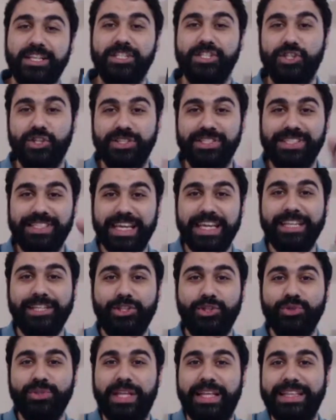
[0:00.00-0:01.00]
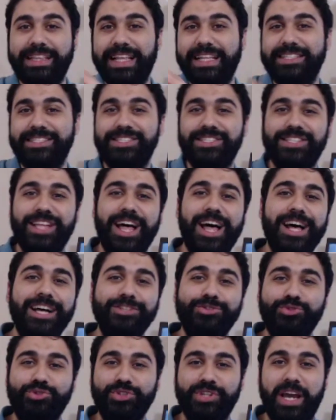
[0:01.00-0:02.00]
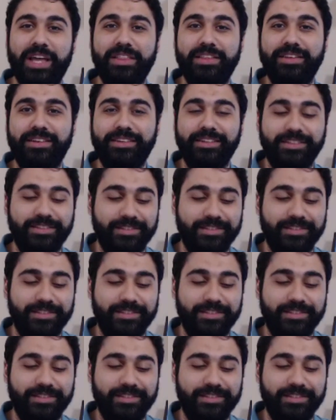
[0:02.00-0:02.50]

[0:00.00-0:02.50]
So stay tuned and let's start together.